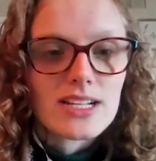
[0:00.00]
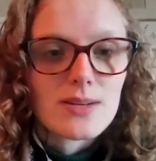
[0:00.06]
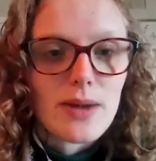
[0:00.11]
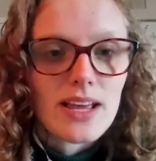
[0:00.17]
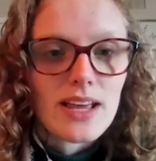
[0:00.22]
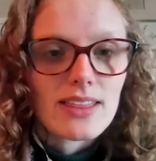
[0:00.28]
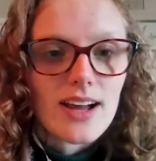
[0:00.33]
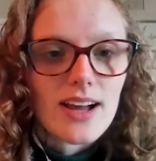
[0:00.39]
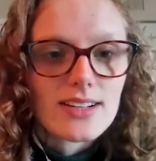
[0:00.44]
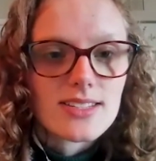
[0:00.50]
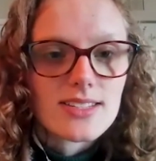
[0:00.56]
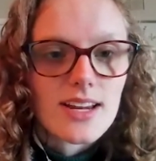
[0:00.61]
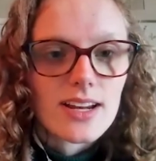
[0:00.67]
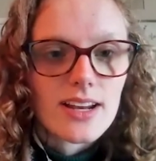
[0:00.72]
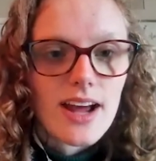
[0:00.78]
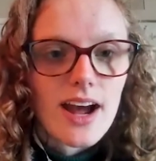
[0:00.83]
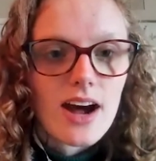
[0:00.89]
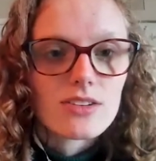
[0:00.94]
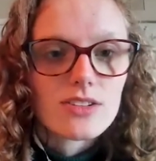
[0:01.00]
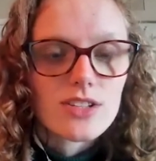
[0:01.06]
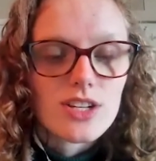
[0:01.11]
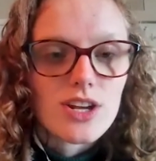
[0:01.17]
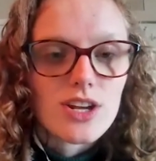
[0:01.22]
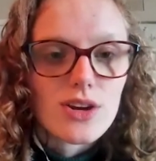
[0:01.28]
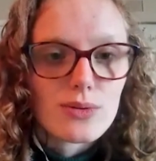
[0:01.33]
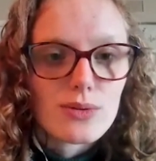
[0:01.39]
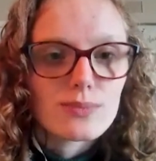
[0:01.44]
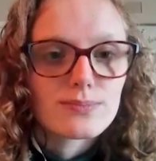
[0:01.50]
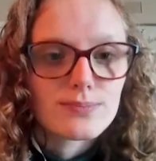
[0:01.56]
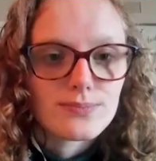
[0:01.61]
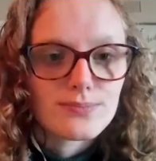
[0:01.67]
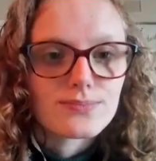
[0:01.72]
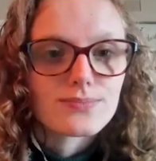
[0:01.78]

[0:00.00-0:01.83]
to make that stand out to you?